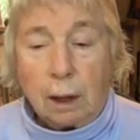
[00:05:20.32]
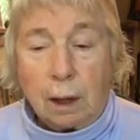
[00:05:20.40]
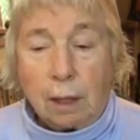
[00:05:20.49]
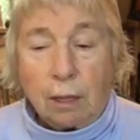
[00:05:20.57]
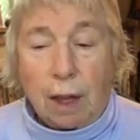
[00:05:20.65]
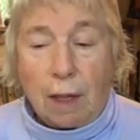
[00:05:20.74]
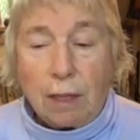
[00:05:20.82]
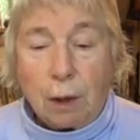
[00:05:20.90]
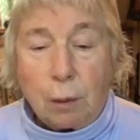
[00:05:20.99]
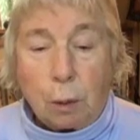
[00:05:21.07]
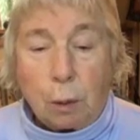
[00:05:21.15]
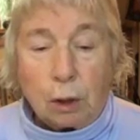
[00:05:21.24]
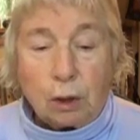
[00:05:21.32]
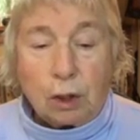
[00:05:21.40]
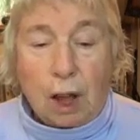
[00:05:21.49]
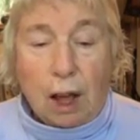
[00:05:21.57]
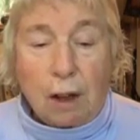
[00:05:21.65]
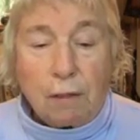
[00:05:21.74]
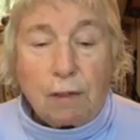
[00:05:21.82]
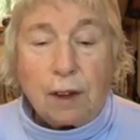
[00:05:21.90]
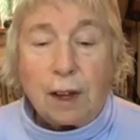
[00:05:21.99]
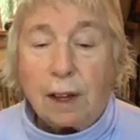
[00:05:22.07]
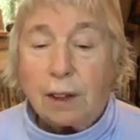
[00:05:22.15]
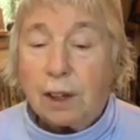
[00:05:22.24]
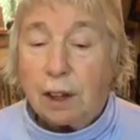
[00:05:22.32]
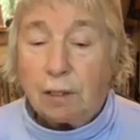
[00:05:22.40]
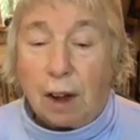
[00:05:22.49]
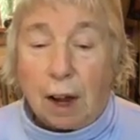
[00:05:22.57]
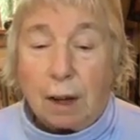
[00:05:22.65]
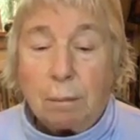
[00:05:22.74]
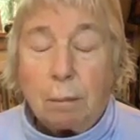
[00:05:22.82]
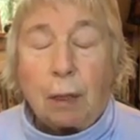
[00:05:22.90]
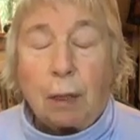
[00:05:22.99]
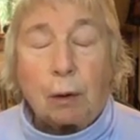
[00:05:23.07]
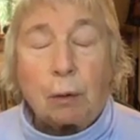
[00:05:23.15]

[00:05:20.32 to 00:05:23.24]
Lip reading: Then there were love and divine mother.